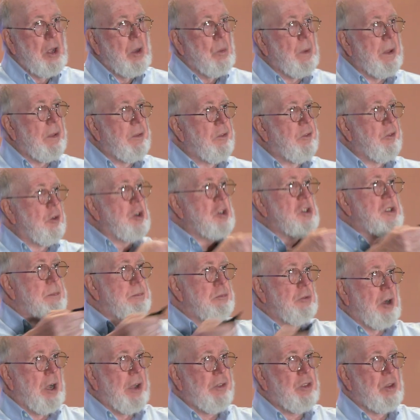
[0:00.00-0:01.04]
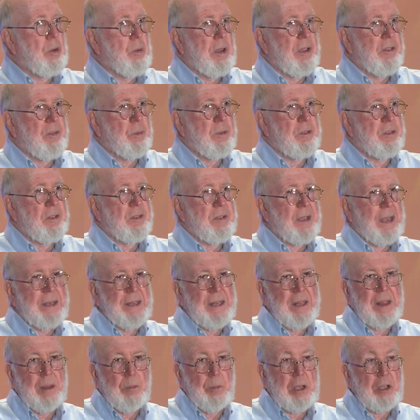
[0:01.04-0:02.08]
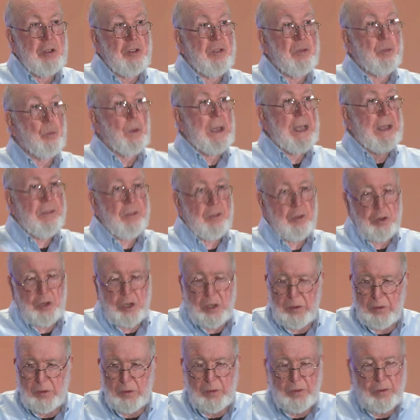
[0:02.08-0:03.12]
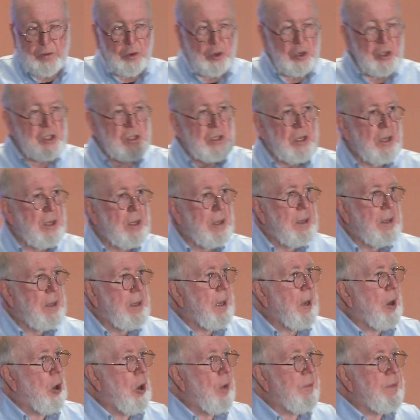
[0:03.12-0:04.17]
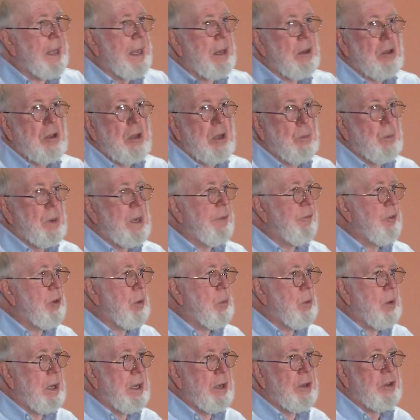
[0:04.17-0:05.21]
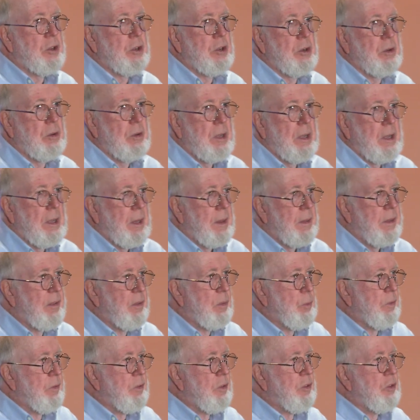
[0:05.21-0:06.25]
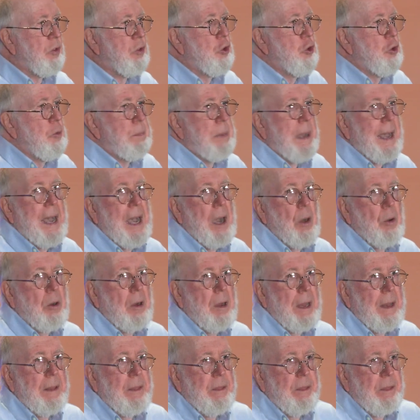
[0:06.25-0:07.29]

what search brought to us was this idea that we could just waste, or you could just search all day long, whatever you wanted to, this was this new power, and